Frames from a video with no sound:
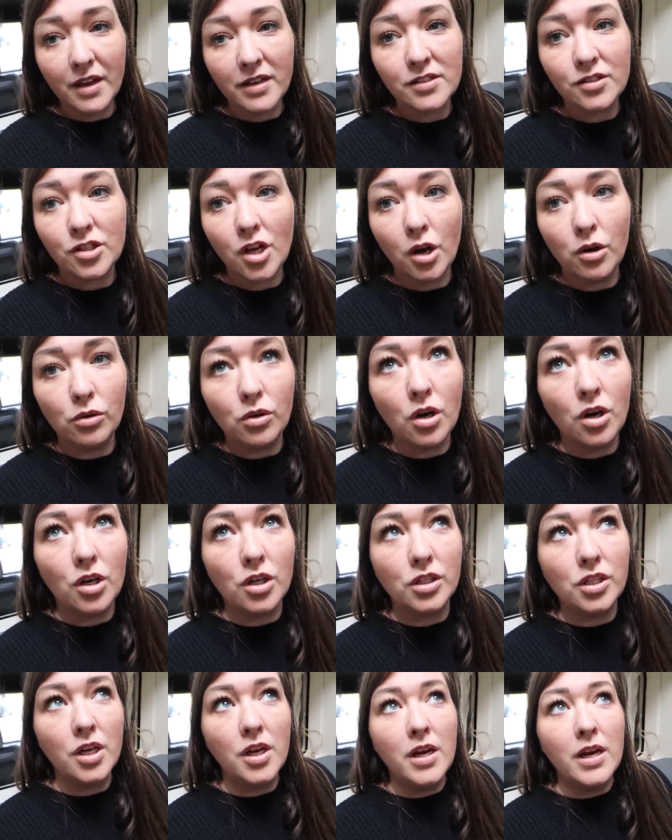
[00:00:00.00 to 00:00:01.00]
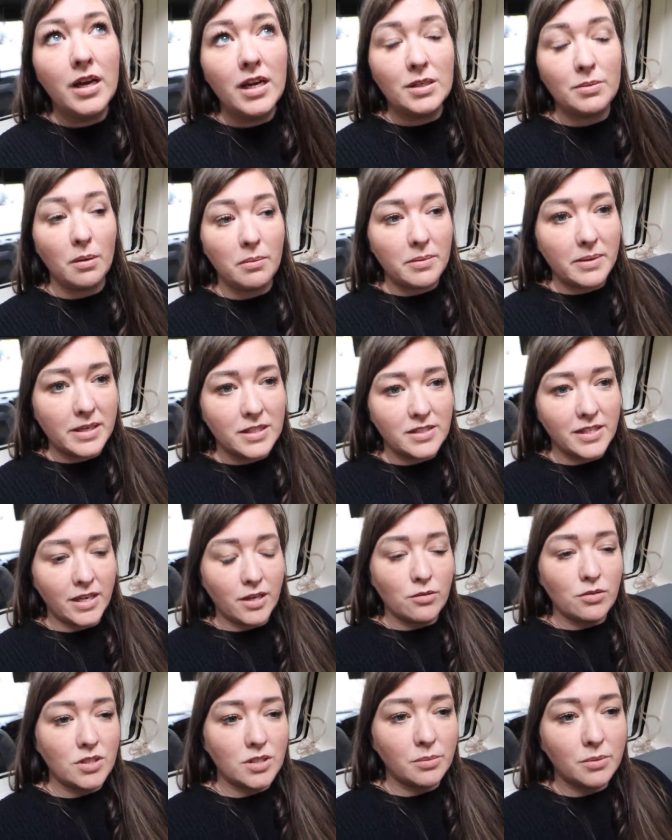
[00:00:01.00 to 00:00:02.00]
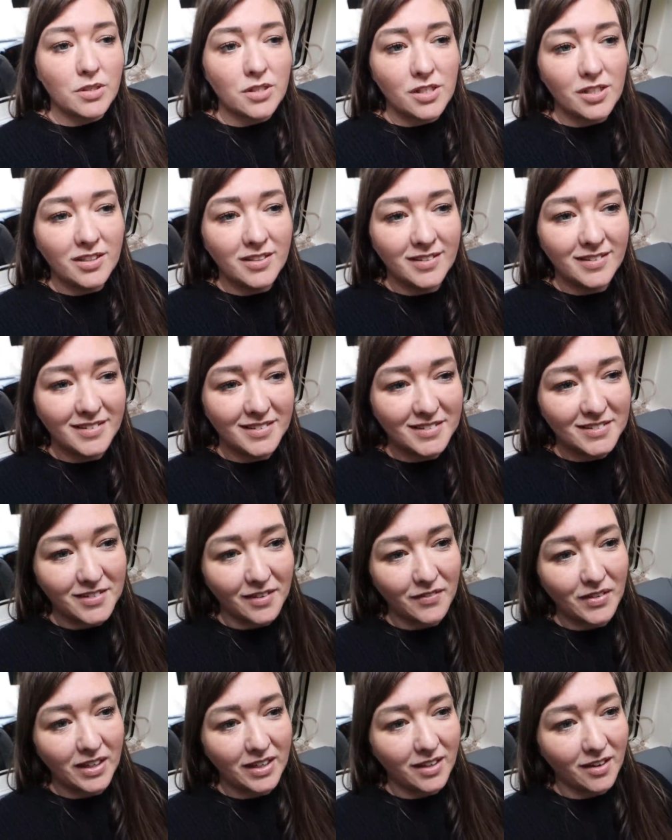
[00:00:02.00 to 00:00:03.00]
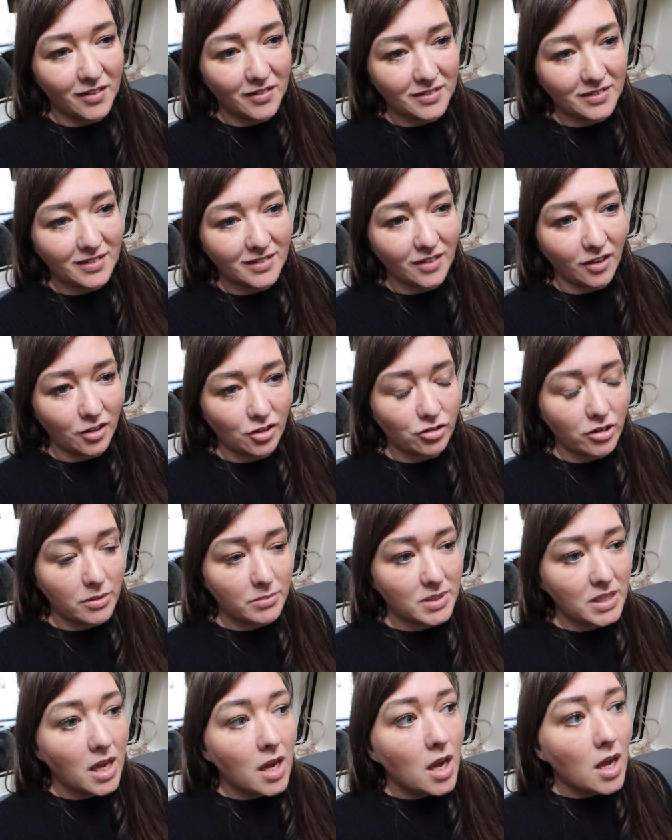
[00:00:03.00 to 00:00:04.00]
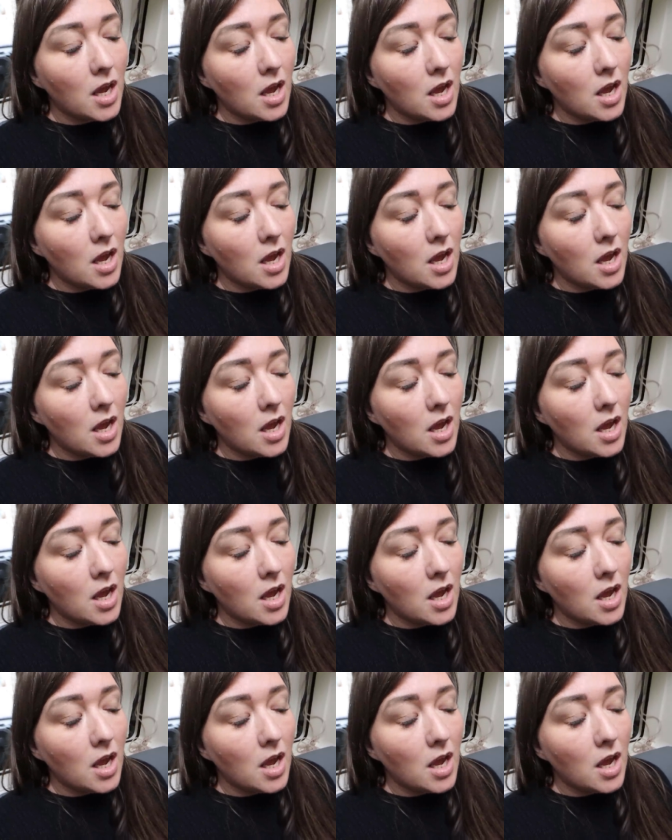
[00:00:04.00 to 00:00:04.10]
They're so good. It's probably because they're used to us travelling on long trips.